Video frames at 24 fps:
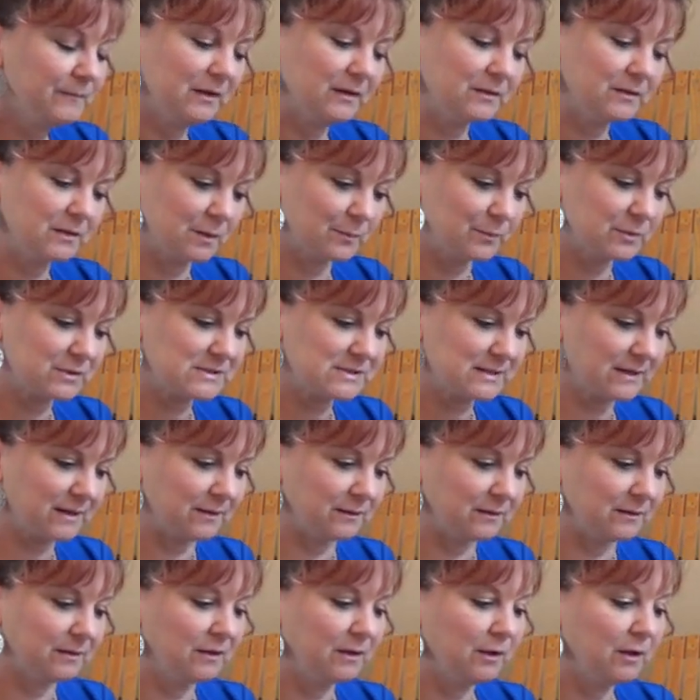Number 10.
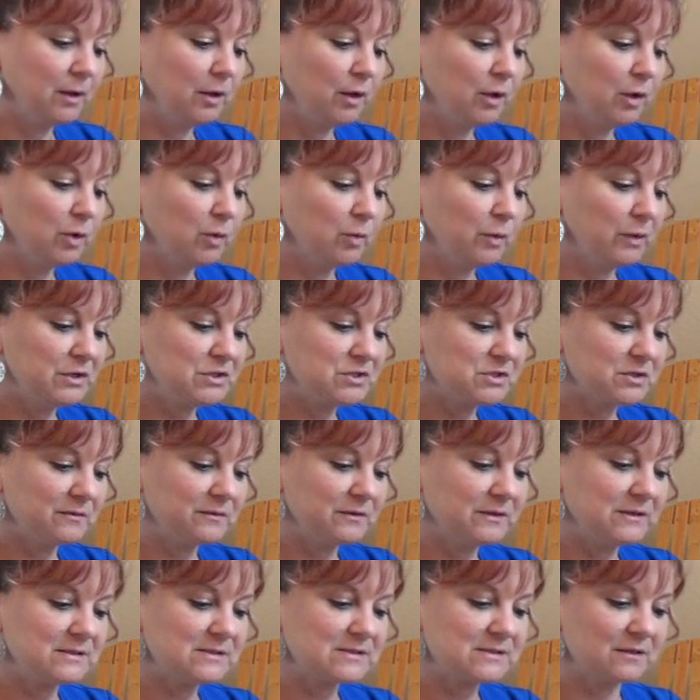Which of
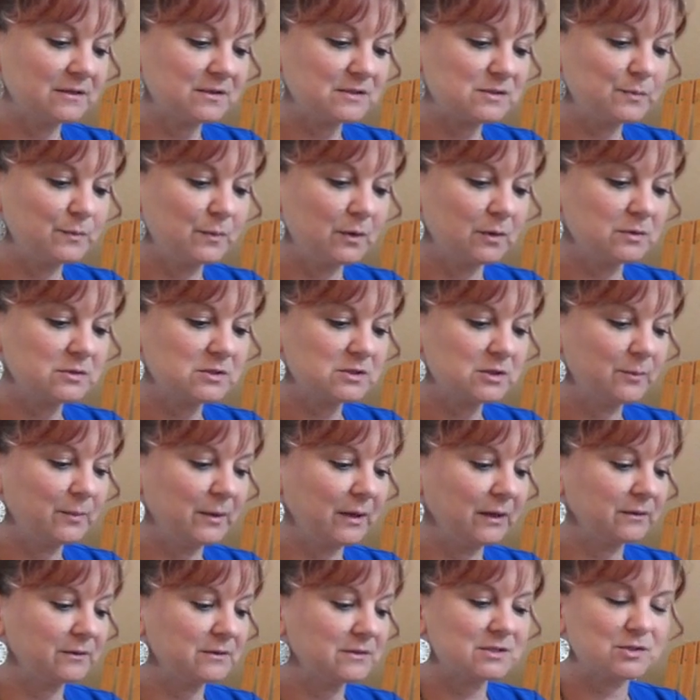these tells most
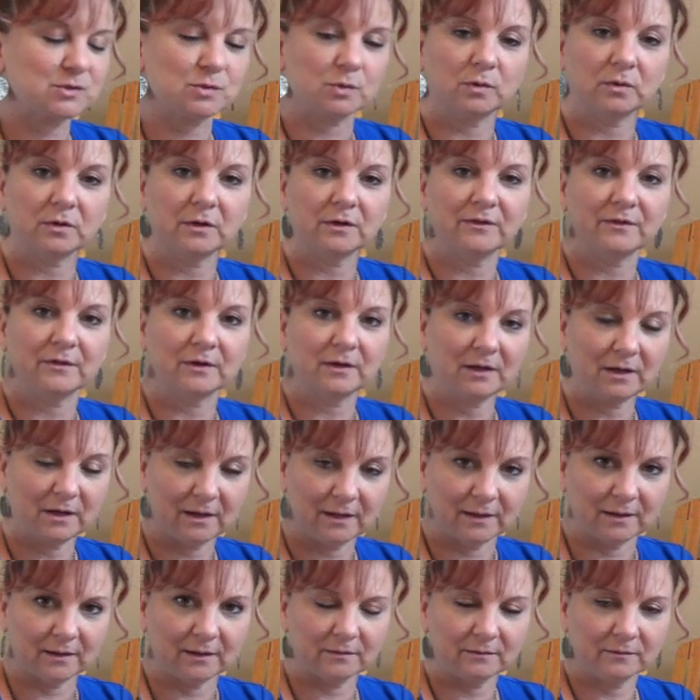about the story The
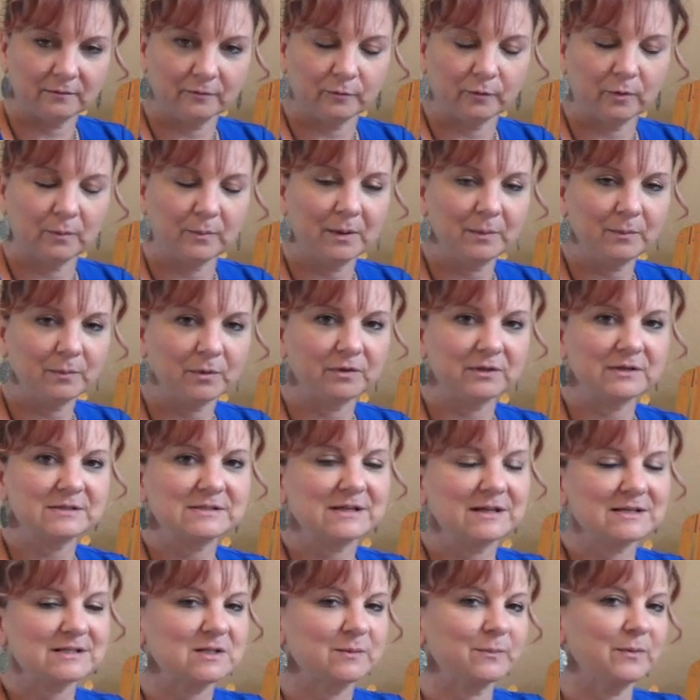Kite? Remember, this
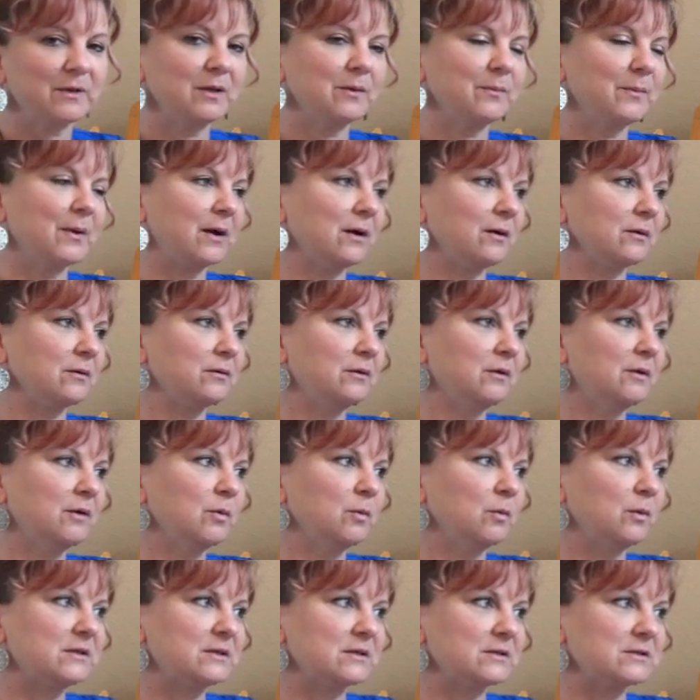has to be about
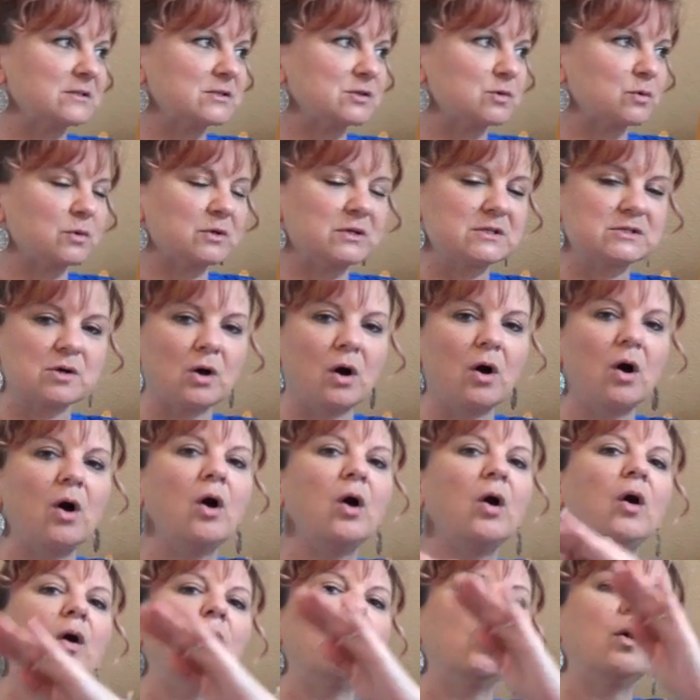what the story's
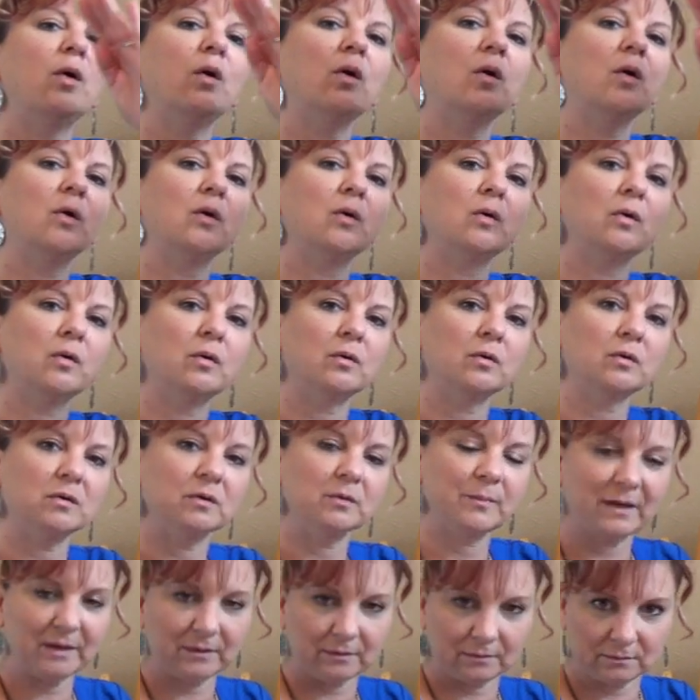all
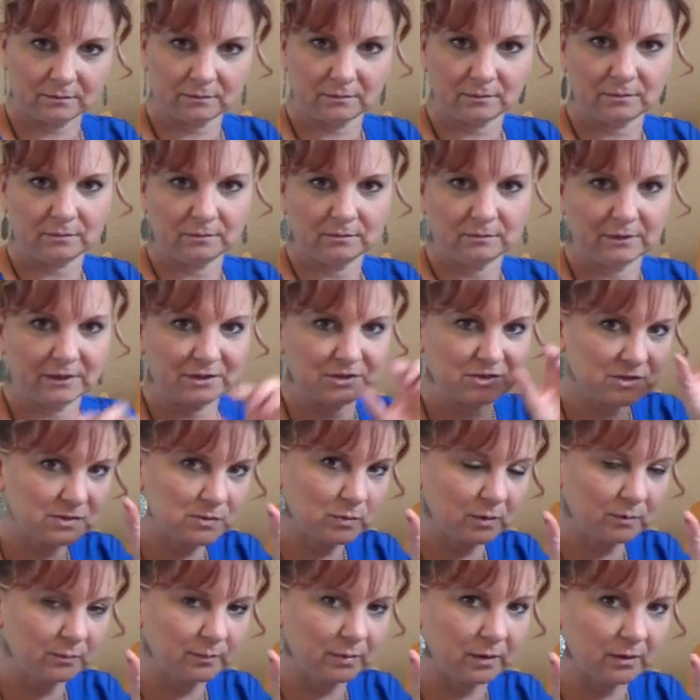about. Not just
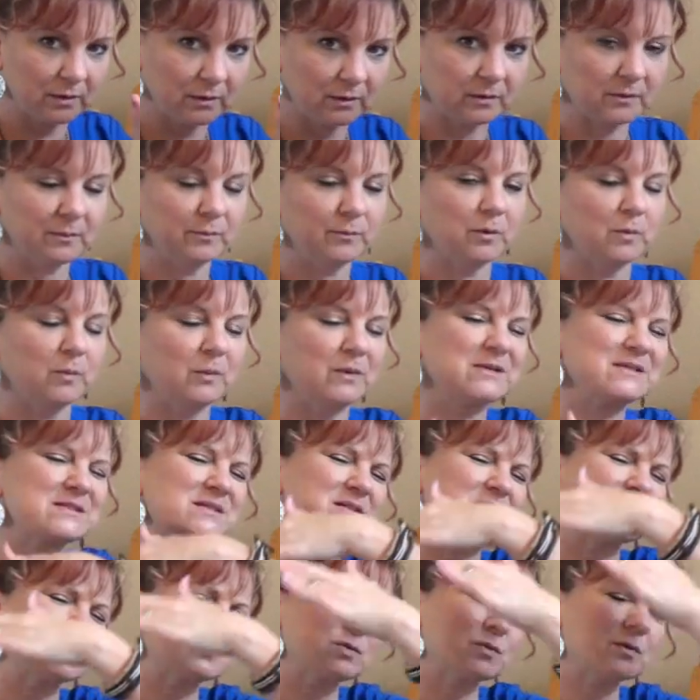one part, but what's
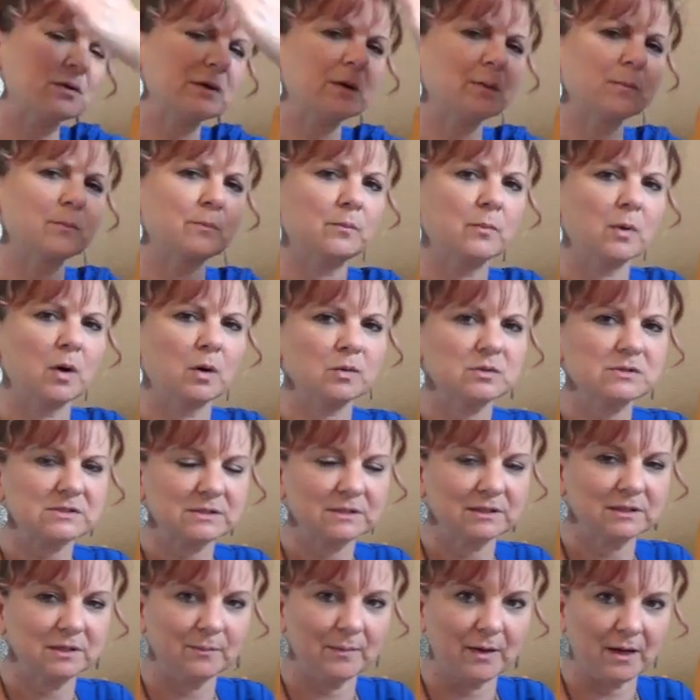the story
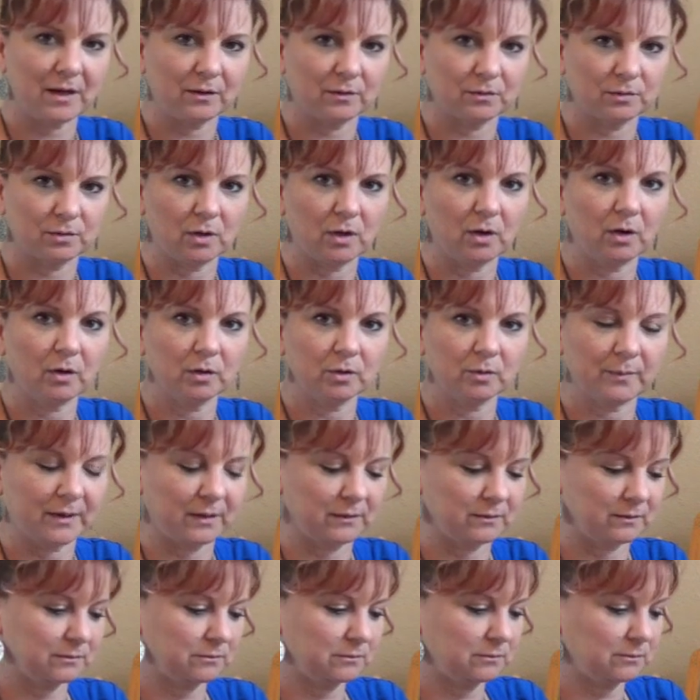mostly about, all
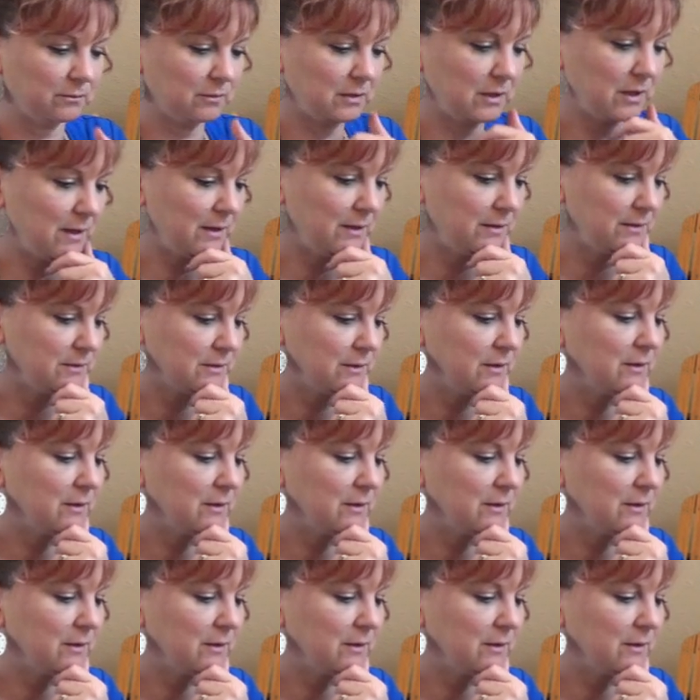about, okay?